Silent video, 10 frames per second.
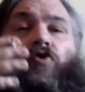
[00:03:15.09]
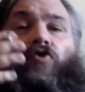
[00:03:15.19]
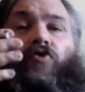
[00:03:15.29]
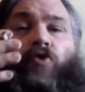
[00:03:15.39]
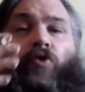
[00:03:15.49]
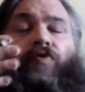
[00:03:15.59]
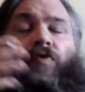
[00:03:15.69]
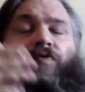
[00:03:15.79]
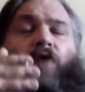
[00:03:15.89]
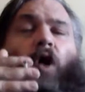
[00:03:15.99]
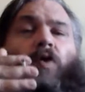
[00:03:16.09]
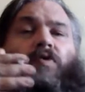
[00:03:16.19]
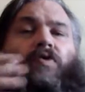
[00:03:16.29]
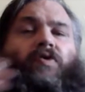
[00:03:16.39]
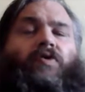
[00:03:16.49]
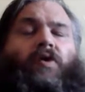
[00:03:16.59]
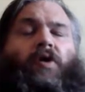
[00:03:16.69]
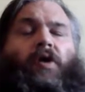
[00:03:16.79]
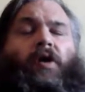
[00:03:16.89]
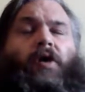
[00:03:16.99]
true from false.
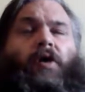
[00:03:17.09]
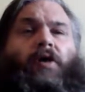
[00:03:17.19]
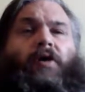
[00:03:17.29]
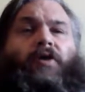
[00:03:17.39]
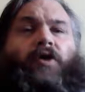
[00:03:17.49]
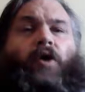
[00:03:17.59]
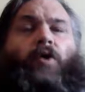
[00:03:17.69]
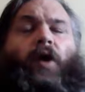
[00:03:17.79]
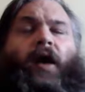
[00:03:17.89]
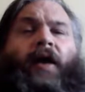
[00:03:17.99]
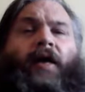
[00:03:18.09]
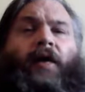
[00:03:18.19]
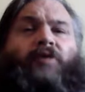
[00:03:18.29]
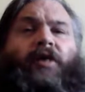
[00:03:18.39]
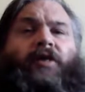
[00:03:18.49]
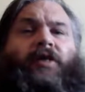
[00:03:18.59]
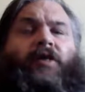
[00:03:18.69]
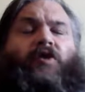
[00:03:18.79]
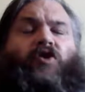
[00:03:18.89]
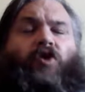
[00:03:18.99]
So ANM
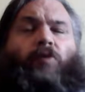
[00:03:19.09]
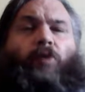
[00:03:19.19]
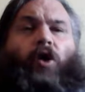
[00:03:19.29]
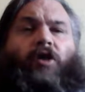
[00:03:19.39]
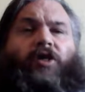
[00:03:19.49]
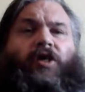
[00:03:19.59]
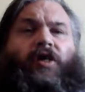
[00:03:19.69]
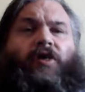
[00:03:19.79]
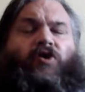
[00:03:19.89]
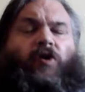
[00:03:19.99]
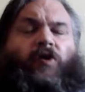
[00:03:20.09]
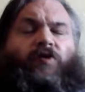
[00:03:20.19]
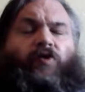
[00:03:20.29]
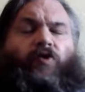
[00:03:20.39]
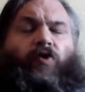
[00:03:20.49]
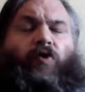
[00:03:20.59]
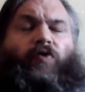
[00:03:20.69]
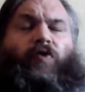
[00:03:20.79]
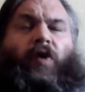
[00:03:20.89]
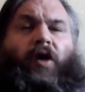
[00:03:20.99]
teaching is sermonology and a search for
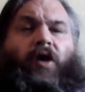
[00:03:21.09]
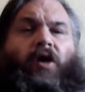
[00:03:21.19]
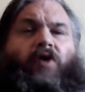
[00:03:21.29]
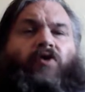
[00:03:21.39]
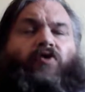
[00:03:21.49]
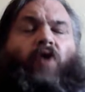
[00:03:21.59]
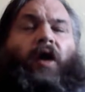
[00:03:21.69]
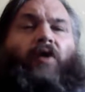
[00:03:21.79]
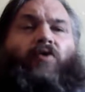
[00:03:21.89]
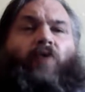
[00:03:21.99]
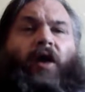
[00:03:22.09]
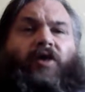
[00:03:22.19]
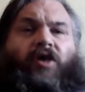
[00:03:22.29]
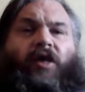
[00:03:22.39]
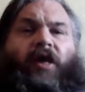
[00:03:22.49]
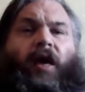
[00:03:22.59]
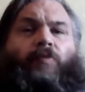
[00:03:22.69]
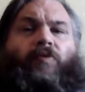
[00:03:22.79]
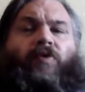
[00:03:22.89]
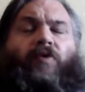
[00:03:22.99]
truth to try and gradually
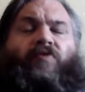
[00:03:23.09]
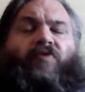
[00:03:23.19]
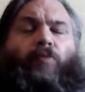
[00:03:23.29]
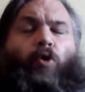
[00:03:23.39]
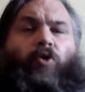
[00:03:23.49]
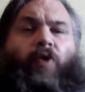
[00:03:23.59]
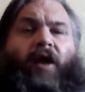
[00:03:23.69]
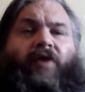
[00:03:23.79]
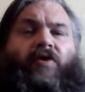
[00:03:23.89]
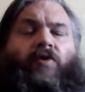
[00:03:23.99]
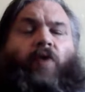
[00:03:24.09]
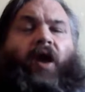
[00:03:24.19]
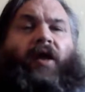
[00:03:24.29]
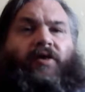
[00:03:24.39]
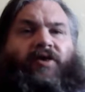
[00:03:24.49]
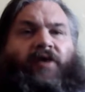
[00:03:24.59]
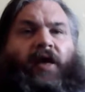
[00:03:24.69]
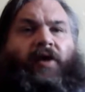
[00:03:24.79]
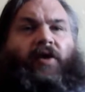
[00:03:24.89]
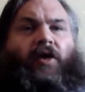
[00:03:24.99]
come to the more correct and right
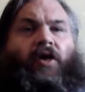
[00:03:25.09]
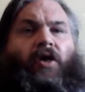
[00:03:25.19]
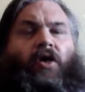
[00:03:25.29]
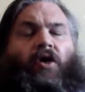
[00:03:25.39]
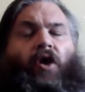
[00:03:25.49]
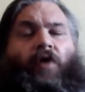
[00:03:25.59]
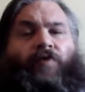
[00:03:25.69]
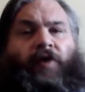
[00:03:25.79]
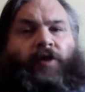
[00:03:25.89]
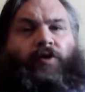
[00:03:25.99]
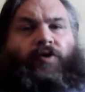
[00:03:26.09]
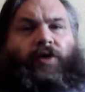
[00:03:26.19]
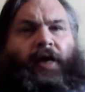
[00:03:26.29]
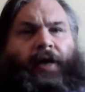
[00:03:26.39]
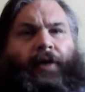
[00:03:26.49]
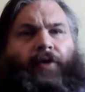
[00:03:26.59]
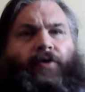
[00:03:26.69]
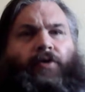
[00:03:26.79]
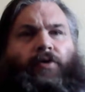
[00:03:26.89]
understanding of the issues at hand.